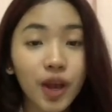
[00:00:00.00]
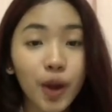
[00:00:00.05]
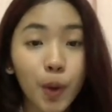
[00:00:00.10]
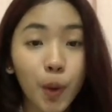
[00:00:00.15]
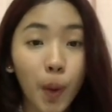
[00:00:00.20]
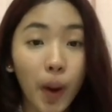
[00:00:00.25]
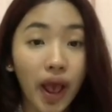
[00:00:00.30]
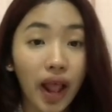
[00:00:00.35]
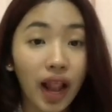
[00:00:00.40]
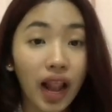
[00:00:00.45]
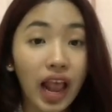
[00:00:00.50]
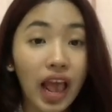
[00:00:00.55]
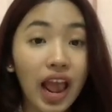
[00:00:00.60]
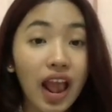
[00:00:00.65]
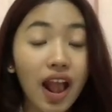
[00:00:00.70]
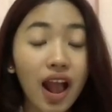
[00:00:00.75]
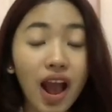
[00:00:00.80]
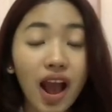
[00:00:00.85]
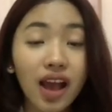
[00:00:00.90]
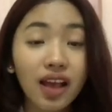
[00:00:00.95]
Well,
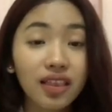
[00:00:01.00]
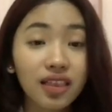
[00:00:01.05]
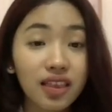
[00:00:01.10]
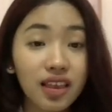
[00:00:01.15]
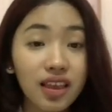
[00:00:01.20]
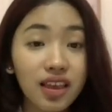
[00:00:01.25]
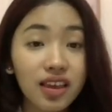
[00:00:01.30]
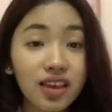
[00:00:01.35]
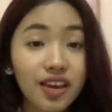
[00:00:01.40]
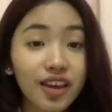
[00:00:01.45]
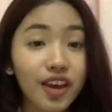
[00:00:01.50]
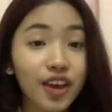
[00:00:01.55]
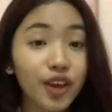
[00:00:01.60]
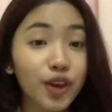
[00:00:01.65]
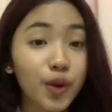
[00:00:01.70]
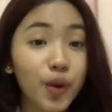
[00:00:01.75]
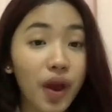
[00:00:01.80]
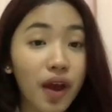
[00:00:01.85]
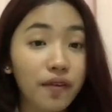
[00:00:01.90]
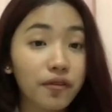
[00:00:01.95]
I think
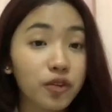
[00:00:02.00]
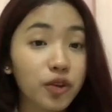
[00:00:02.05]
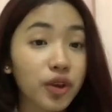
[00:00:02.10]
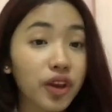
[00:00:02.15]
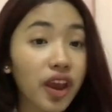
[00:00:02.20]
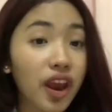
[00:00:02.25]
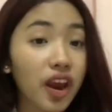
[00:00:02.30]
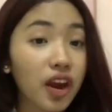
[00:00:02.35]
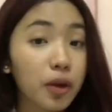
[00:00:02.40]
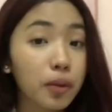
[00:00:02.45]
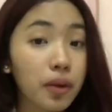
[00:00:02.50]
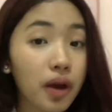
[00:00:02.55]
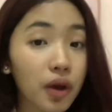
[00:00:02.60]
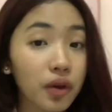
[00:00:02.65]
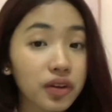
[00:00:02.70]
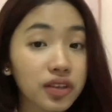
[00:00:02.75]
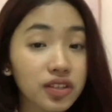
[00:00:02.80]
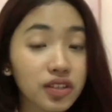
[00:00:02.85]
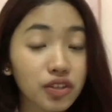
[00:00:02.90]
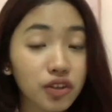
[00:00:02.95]
you have to care about
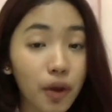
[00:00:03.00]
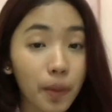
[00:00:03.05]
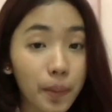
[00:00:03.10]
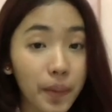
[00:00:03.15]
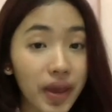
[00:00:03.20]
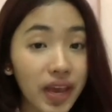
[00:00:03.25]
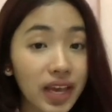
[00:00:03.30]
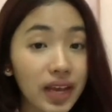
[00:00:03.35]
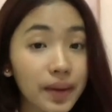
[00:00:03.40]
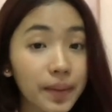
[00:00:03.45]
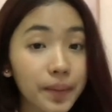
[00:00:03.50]
this topic